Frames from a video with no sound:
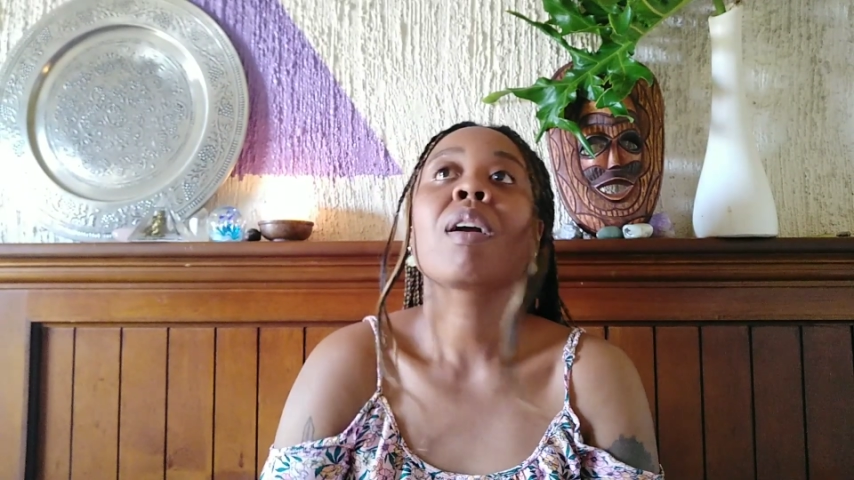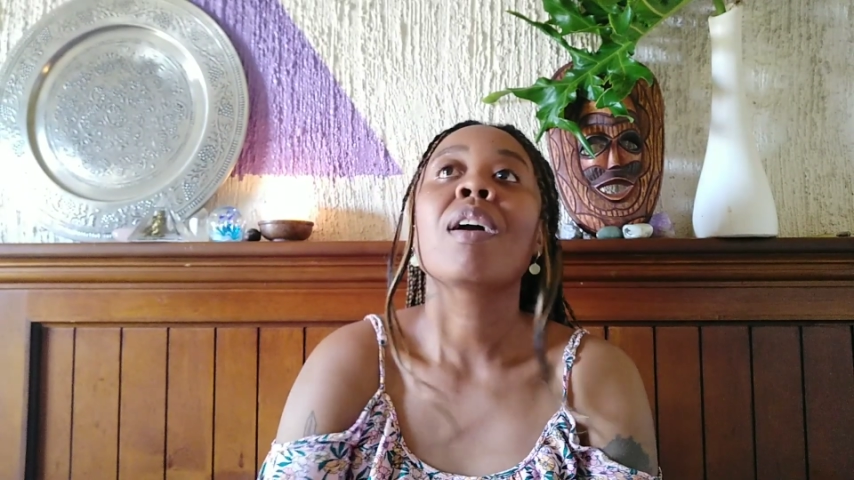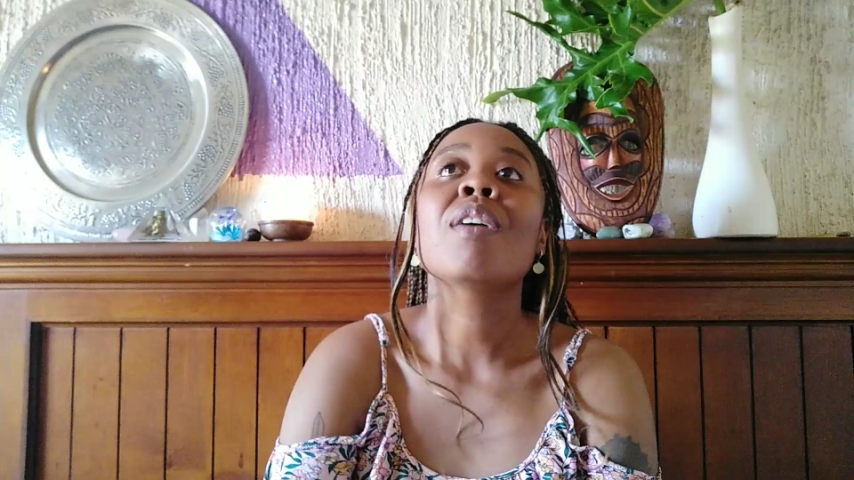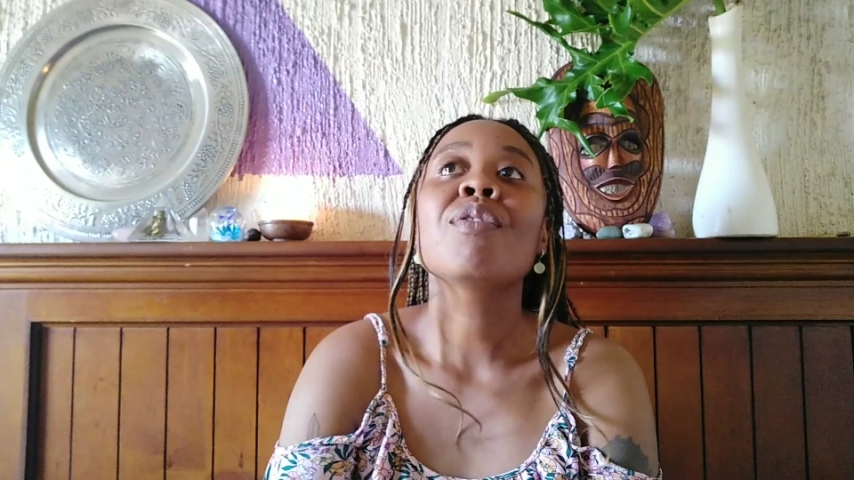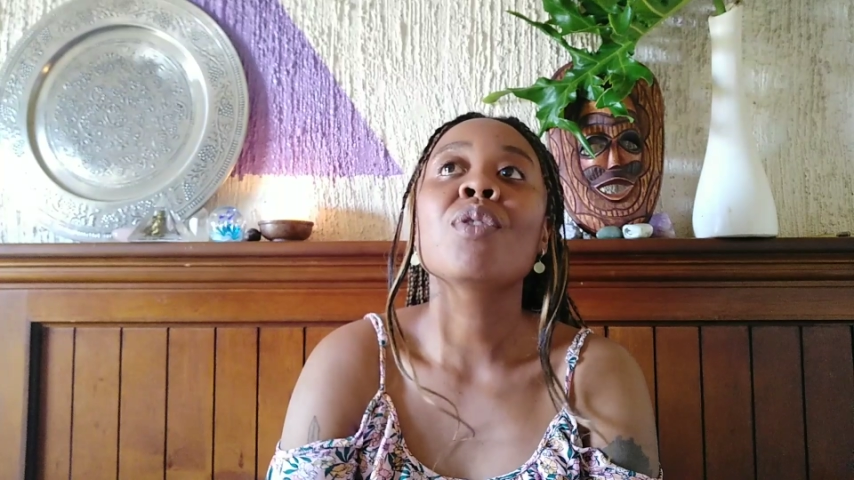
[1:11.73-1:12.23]

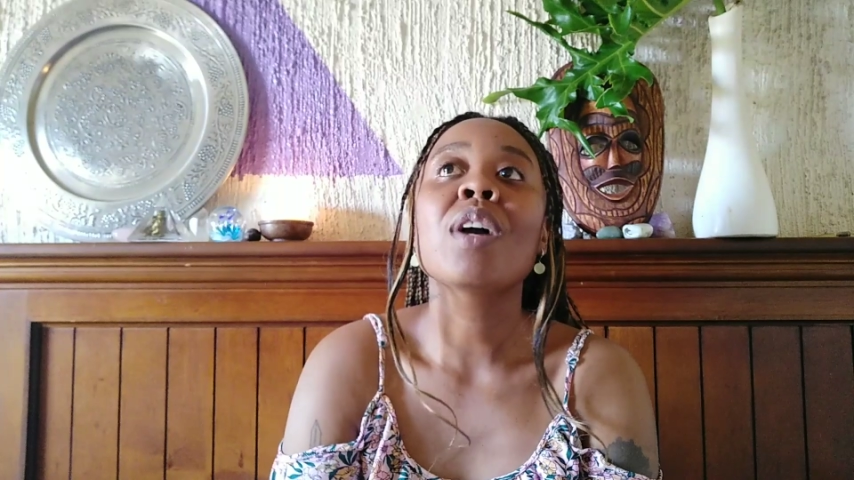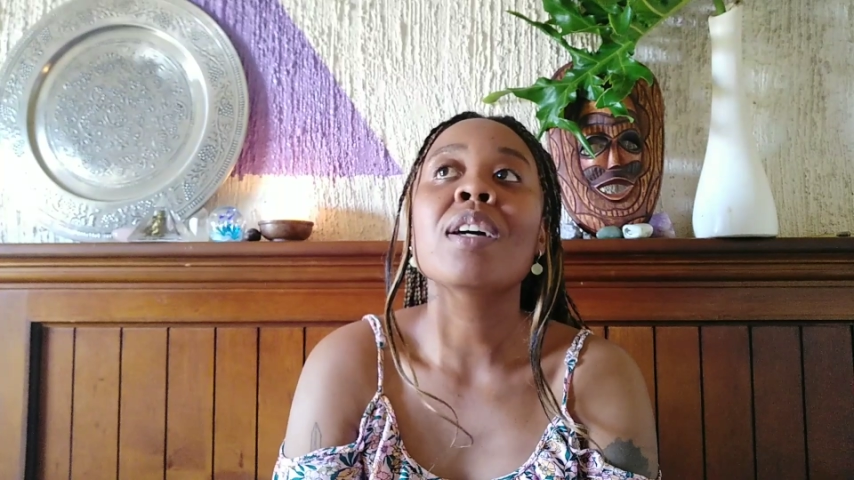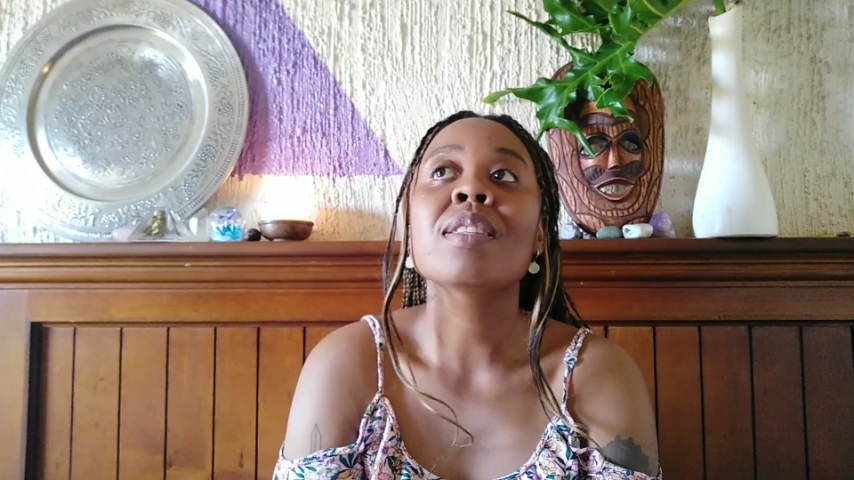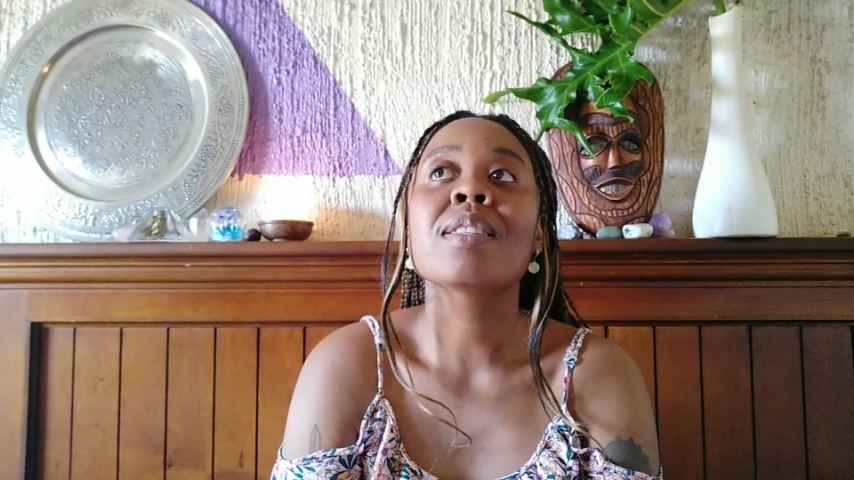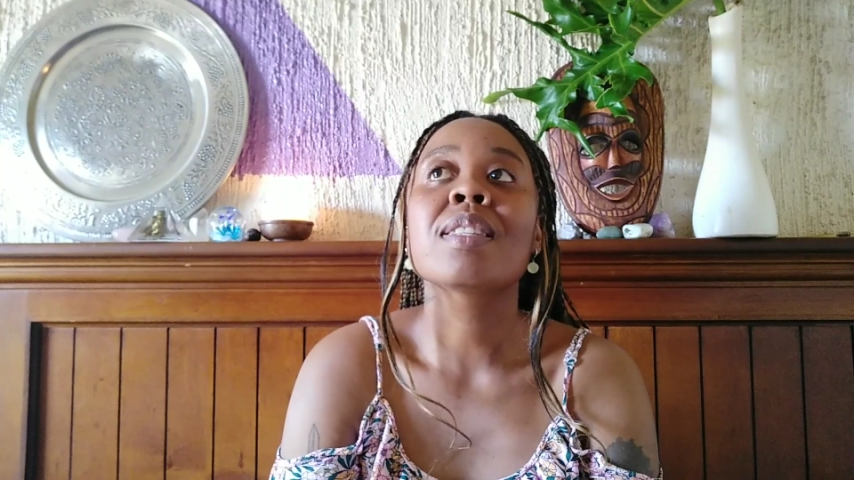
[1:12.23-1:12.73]
Have you
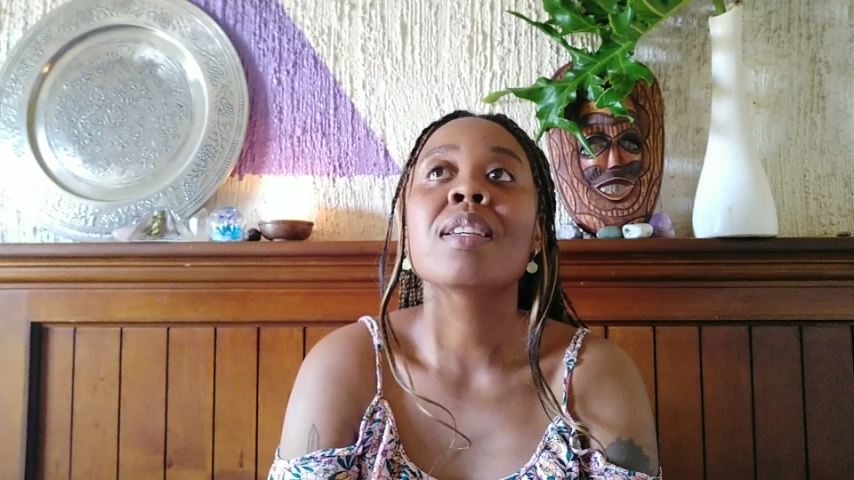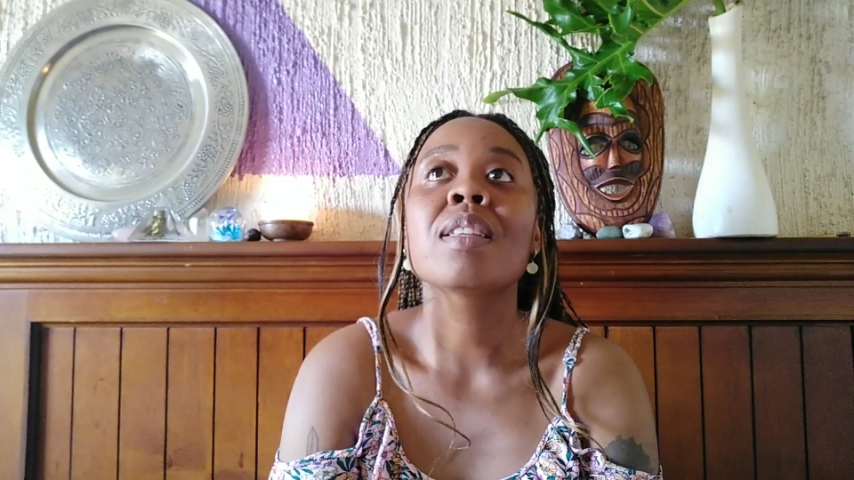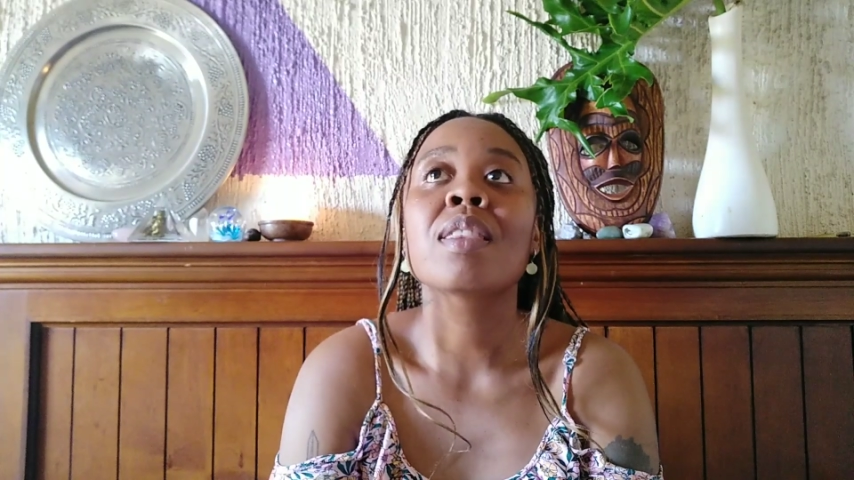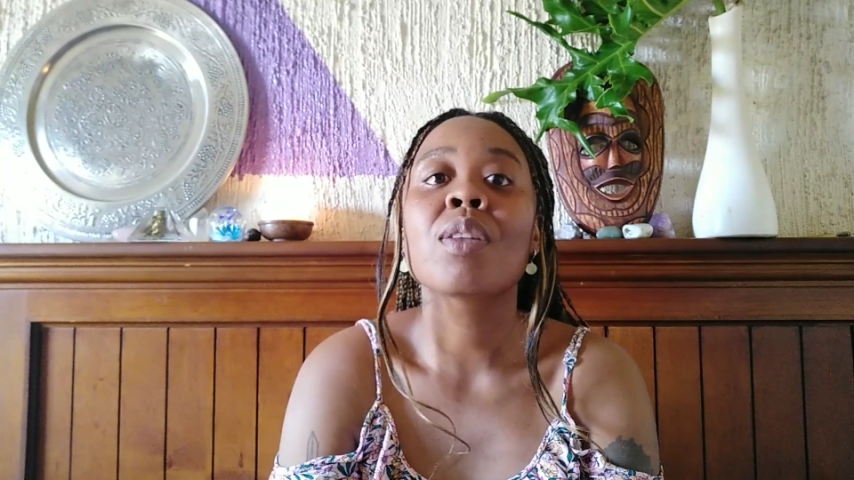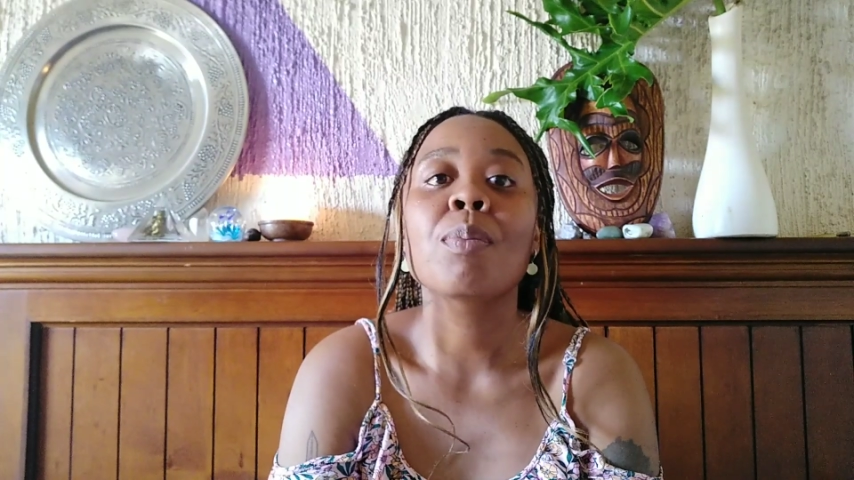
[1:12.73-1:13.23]
guys
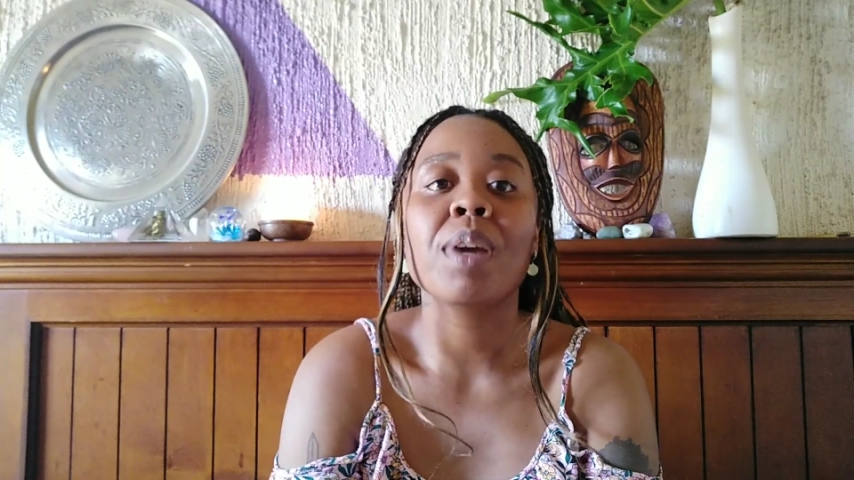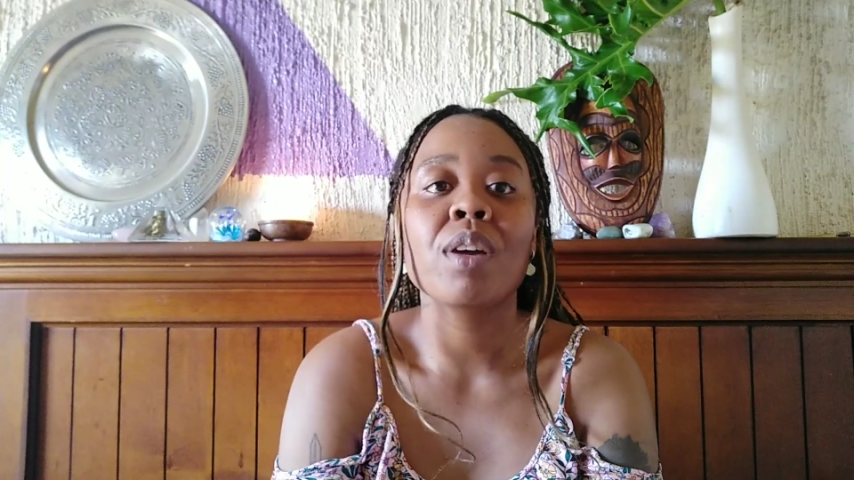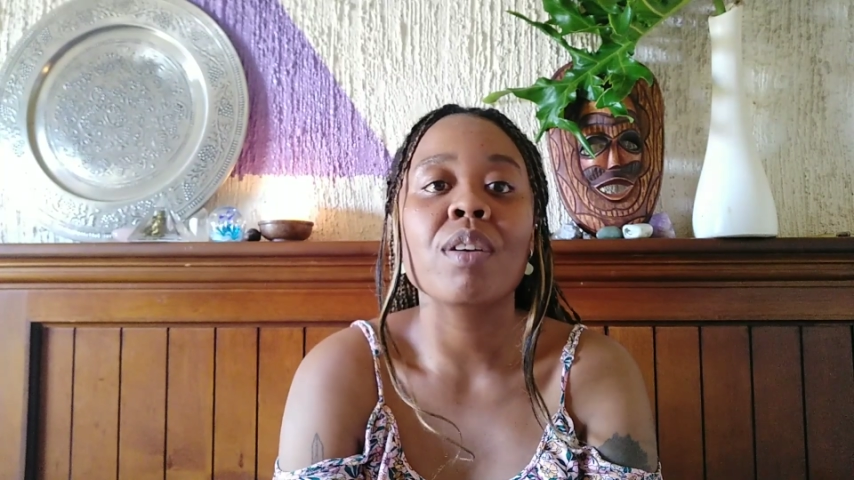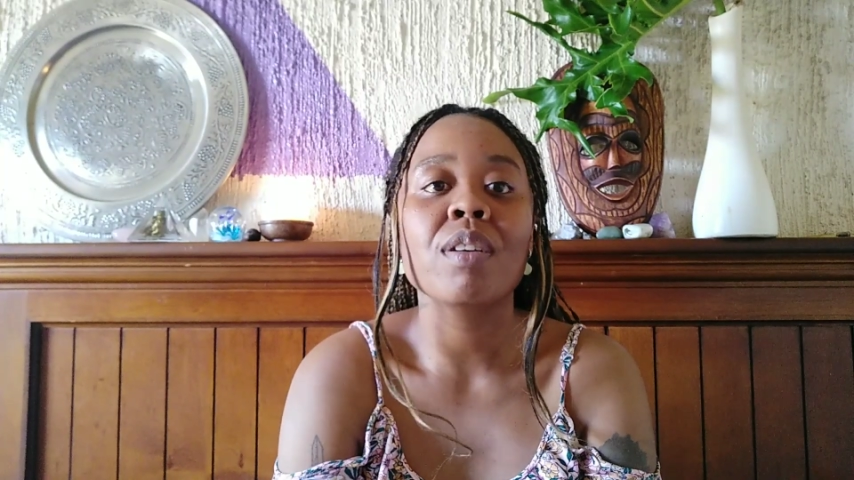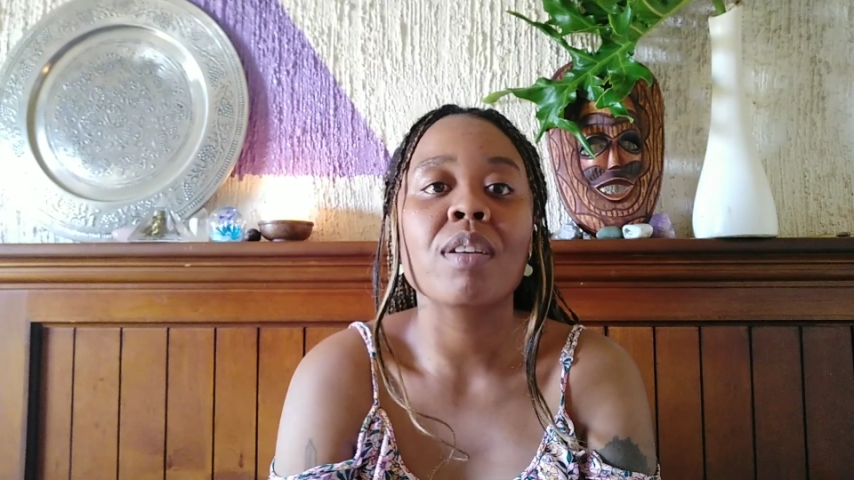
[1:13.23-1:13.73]
seen The
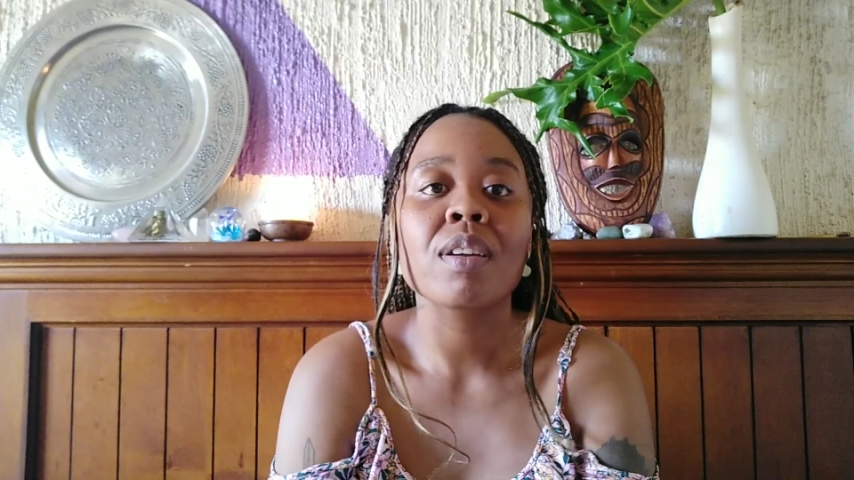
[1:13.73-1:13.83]
Bear?